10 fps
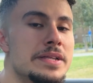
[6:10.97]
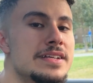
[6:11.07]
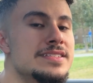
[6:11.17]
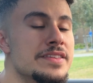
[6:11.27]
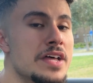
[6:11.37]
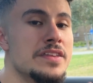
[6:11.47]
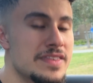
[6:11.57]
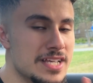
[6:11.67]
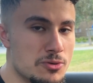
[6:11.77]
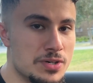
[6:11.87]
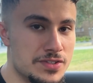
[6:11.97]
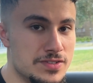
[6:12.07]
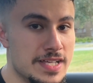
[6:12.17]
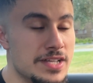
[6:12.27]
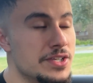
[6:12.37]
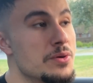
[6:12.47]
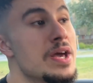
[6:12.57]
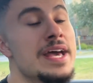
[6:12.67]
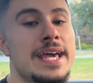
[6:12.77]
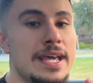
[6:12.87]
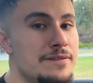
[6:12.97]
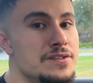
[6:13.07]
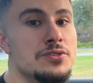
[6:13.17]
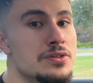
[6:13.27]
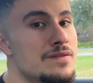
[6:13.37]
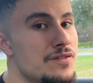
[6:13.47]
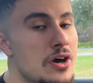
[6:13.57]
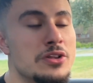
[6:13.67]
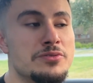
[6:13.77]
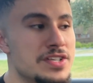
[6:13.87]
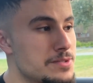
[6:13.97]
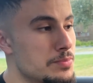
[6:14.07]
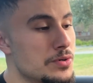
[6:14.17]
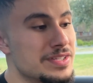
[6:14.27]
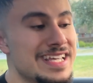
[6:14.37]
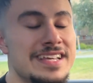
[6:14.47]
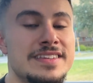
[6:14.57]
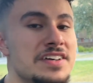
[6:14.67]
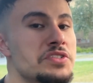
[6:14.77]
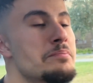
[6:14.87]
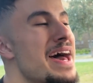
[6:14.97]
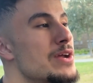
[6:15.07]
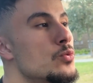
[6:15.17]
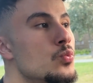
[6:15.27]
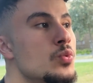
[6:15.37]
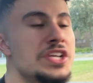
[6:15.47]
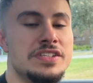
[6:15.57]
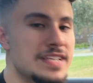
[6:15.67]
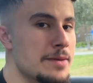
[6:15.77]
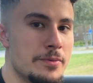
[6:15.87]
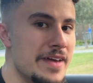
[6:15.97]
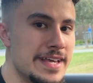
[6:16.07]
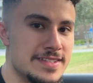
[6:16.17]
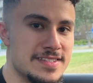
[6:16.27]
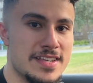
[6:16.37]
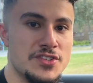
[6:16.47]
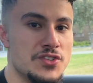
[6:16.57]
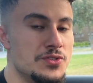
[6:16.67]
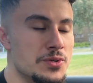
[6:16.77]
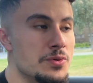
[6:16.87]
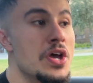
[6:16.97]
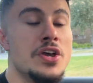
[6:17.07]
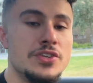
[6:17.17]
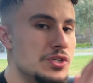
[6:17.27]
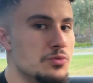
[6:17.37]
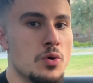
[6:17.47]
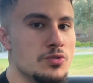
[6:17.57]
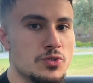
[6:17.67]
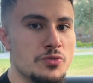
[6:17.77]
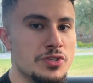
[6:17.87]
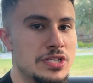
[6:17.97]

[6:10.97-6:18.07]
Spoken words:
there's another thing I want to tell you. If you don't follow this point, it doesn't matter which type of exercise you do, you won't grow your